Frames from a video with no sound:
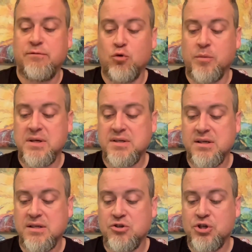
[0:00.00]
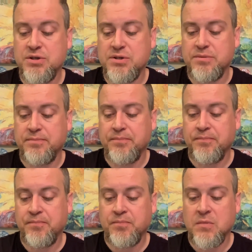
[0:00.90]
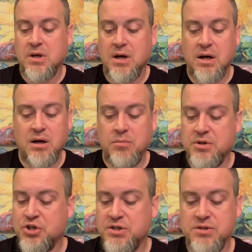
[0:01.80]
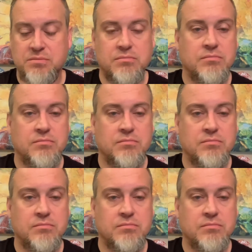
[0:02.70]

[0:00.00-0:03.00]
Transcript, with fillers: 4 by 6 inches, um, but just,